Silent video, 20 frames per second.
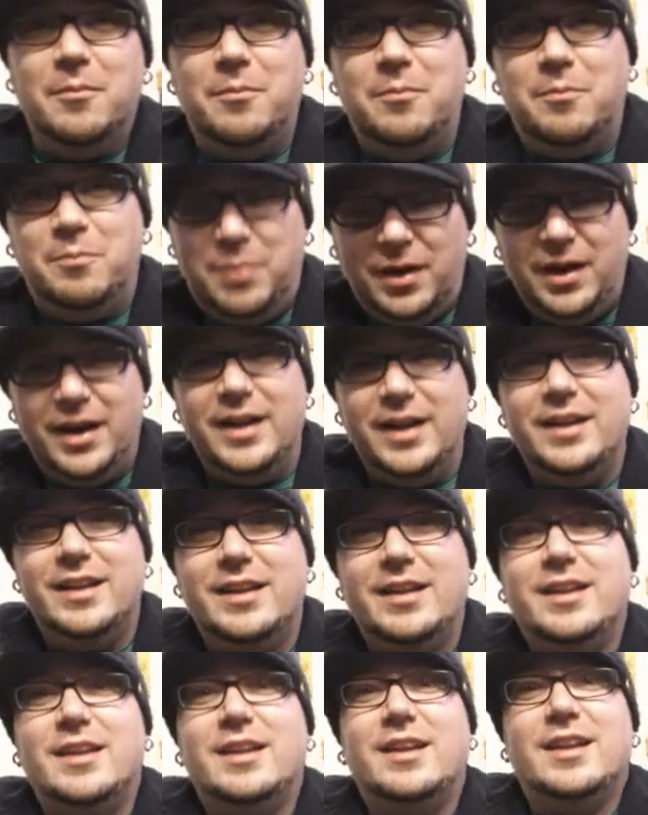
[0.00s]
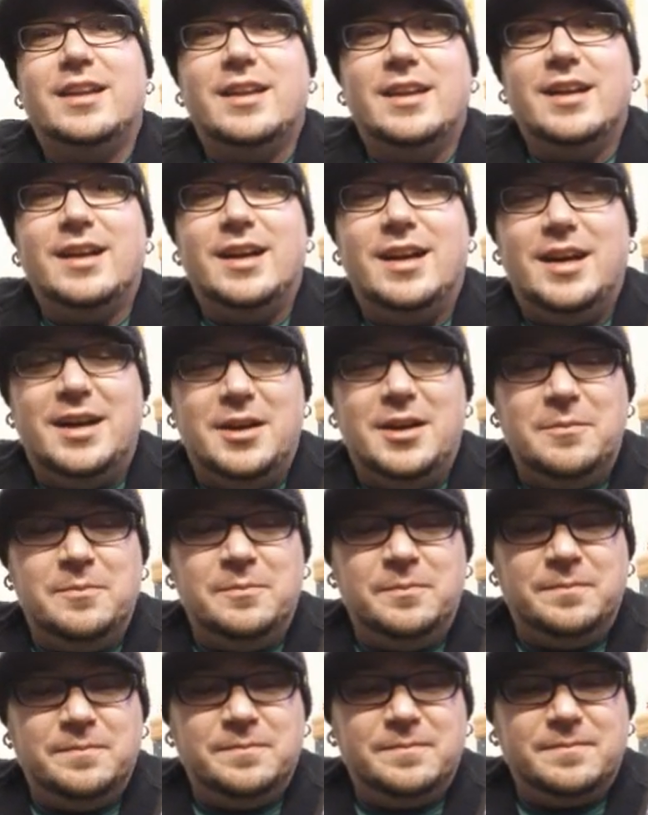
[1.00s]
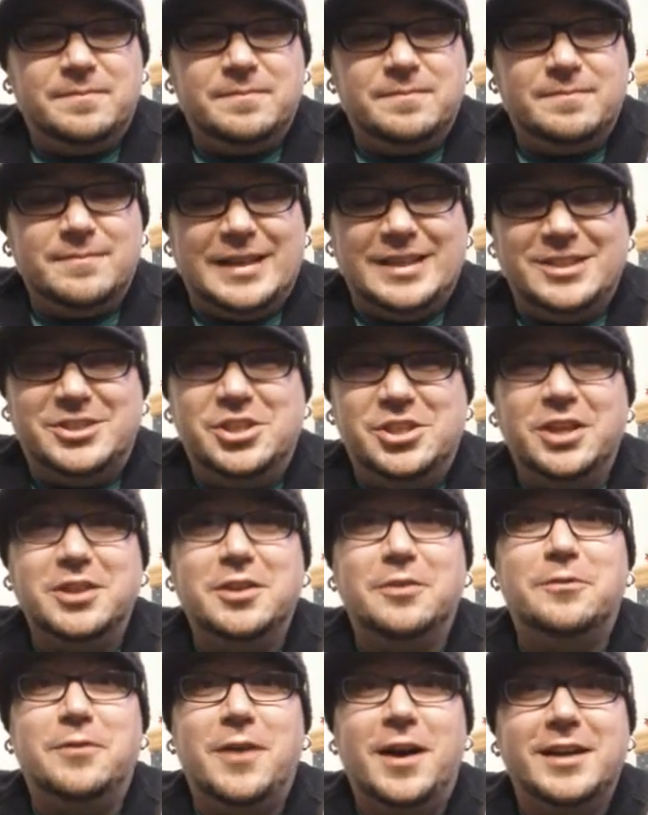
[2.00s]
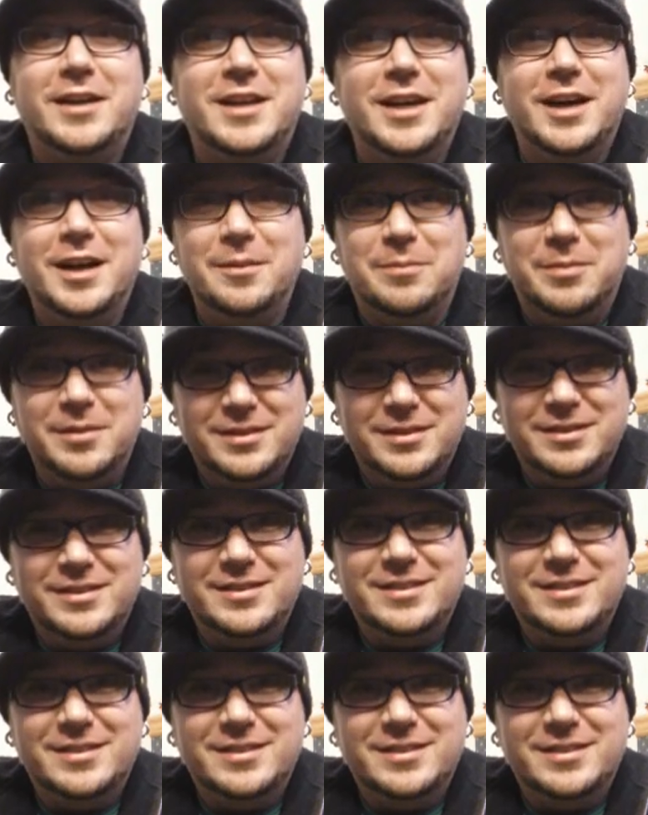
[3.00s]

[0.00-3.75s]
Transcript: But um shut the fuck up.